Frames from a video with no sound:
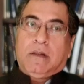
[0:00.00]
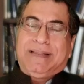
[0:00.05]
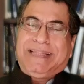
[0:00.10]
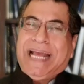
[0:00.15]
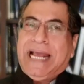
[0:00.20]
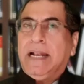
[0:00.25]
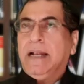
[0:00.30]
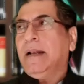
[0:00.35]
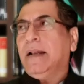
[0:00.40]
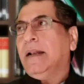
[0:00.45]

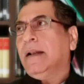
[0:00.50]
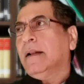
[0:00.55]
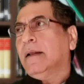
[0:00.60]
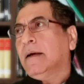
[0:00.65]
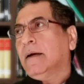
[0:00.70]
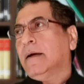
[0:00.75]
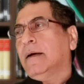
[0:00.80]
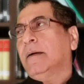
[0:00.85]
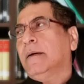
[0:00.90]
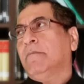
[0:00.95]

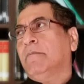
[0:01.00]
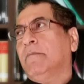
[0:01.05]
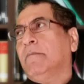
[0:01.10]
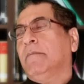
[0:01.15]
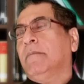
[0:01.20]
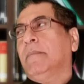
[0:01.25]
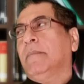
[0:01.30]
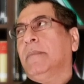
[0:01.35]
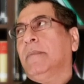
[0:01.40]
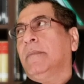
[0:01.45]
Then,
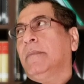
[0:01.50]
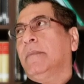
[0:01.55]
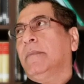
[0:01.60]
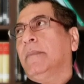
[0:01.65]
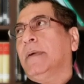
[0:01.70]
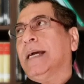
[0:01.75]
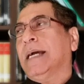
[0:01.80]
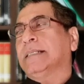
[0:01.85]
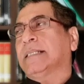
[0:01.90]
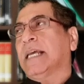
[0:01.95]

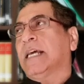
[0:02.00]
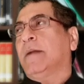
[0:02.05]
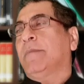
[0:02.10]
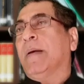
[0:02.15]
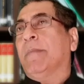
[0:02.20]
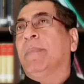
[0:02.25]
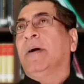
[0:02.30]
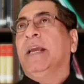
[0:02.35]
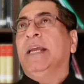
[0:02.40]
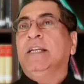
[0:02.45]
as I
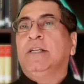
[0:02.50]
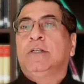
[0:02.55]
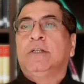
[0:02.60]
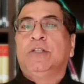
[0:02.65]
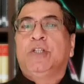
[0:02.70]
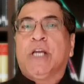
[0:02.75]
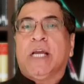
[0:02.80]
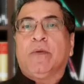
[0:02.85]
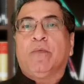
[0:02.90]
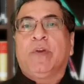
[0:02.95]
remember,
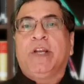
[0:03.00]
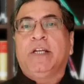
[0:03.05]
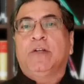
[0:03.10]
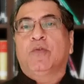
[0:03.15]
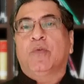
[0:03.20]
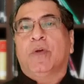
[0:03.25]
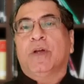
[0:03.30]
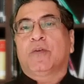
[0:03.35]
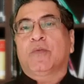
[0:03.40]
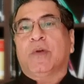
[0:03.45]
in
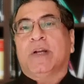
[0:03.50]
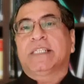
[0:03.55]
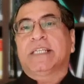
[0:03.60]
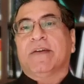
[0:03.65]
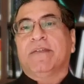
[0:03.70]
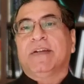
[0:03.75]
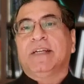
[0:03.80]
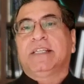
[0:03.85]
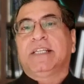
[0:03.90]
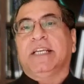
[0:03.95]
January
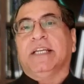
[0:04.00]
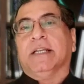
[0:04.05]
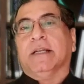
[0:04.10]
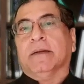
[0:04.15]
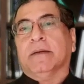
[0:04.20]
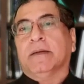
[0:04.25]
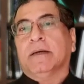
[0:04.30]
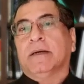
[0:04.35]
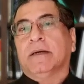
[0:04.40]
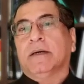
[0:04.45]

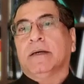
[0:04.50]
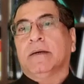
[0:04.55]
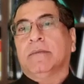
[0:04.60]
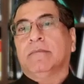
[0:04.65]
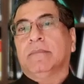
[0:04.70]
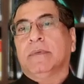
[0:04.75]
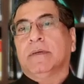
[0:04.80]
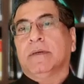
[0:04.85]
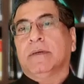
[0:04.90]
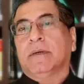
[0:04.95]
2017,
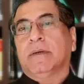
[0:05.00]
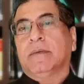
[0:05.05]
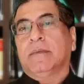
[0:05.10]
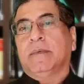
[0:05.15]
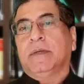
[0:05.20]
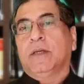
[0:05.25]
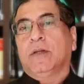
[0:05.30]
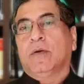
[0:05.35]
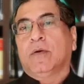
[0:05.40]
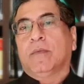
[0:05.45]

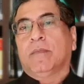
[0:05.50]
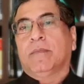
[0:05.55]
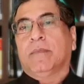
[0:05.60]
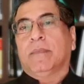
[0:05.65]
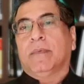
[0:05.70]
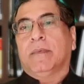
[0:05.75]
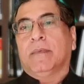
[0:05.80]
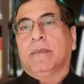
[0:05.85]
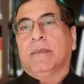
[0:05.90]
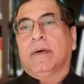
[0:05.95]

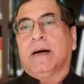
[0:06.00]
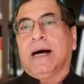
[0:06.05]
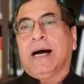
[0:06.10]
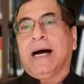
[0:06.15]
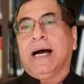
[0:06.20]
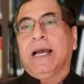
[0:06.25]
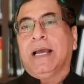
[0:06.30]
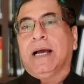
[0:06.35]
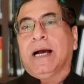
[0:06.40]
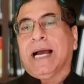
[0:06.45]

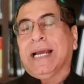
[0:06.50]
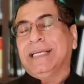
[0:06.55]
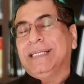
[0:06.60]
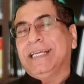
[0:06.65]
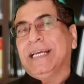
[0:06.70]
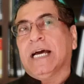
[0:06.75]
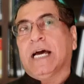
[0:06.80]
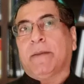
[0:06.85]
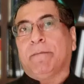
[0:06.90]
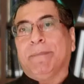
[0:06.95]

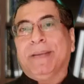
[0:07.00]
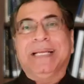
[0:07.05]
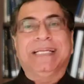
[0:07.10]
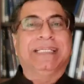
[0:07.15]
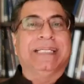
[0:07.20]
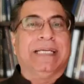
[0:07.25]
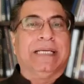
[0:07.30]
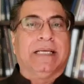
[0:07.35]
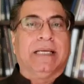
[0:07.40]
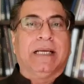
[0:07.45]

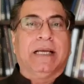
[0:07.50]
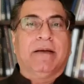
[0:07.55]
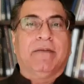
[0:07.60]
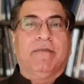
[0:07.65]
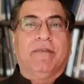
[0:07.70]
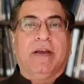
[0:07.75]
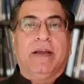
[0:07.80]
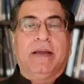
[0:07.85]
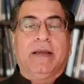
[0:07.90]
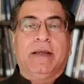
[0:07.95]
IDRBT,
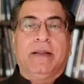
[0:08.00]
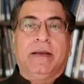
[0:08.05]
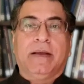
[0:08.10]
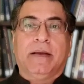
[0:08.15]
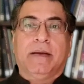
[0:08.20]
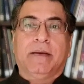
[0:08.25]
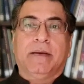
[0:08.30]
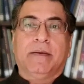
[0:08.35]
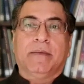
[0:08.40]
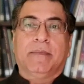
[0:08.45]

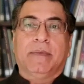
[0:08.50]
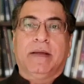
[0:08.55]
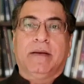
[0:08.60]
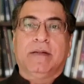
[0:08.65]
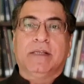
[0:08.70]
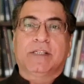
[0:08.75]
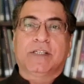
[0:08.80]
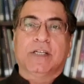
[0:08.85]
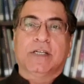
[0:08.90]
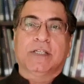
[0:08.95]

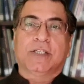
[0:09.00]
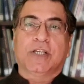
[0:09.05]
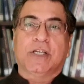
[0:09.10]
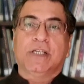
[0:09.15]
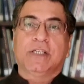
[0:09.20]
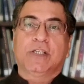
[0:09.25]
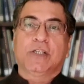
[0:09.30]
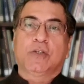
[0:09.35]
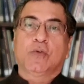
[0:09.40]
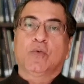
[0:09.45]
a research
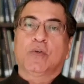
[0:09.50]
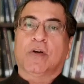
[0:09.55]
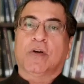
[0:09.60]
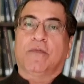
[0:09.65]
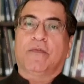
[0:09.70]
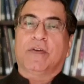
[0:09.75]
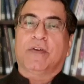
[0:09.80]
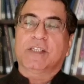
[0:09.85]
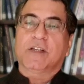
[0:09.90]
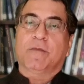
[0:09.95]
institute
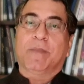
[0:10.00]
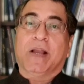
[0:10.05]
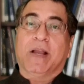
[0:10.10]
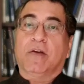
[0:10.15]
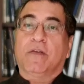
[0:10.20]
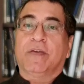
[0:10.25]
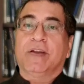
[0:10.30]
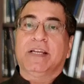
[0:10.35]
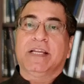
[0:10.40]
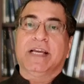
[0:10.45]
of Reserve
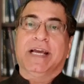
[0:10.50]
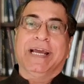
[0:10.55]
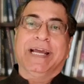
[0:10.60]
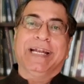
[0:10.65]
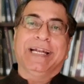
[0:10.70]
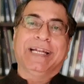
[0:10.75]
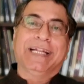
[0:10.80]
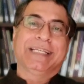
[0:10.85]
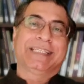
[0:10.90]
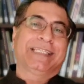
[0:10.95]
Bank of India,
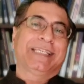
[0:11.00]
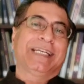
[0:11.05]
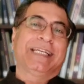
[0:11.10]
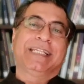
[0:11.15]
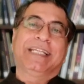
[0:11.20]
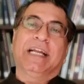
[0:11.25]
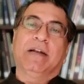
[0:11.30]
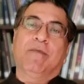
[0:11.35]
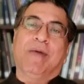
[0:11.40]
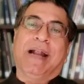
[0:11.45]

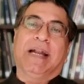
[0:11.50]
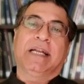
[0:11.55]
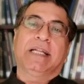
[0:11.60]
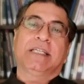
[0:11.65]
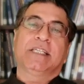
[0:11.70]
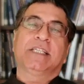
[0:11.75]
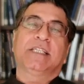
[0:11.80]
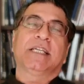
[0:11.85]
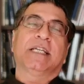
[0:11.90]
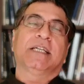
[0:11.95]
enlisted the
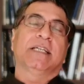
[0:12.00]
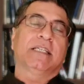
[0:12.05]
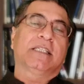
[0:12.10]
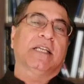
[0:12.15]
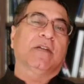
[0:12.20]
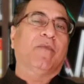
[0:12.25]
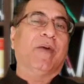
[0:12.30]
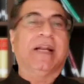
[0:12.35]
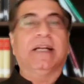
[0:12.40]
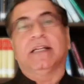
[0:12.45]
advantages and
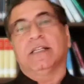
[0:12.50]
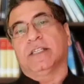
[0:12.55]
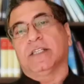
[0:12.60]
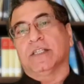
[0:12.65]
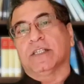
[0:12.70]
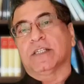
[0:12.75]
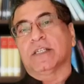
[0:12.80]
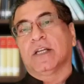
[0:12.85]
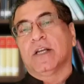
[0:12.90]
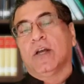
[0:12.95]

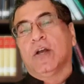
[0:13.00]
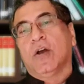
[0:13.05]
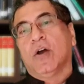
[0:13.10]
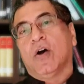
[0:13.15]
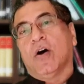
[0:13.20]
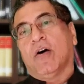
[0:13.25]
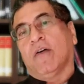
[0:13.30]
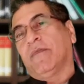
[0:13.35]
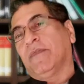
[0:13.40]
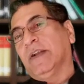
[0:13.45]
disadvantages
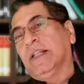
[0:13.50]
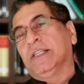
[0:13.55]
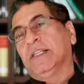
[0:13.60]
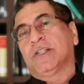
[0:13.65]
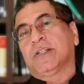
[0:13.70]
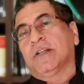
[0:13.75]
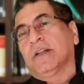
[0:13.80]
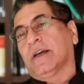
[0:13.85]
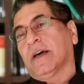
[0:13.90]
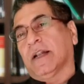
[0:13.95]
of
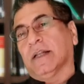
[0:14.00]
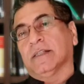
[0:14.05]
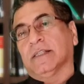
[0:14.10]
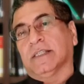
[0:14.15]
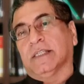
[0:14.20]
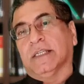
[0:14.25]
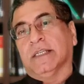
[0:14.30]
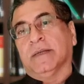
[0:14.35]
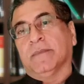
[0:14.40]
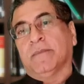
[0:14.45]
digital
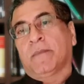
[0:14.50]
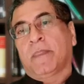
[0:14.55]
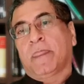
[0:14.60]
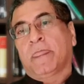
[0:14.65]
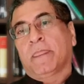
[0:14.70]
currency.